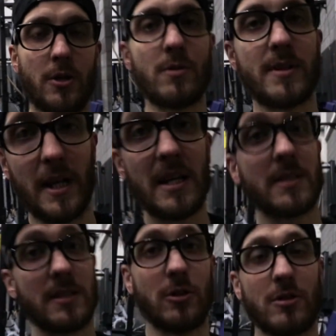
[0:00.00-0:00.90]
use the legs
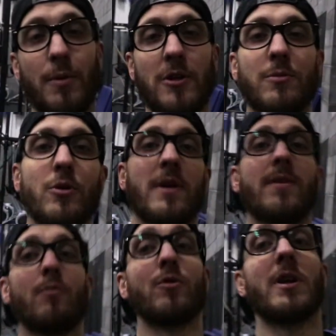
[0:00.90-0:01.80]
as little as possible, and
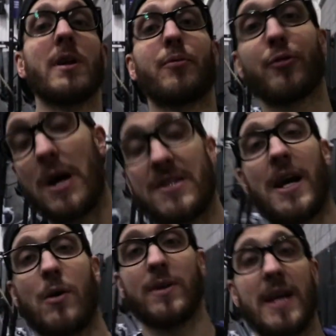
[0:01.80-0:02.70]
then really press
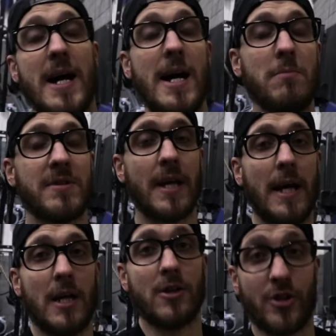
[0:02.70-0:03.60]
out with the arms
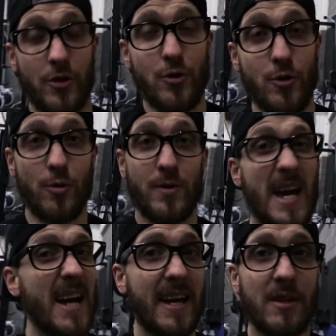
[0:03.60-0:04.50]
to,
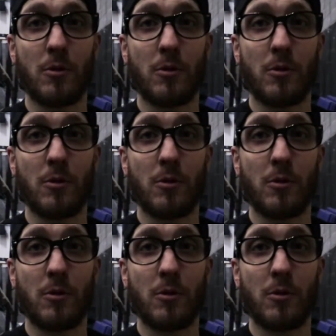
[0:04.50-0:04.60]
yeah, get the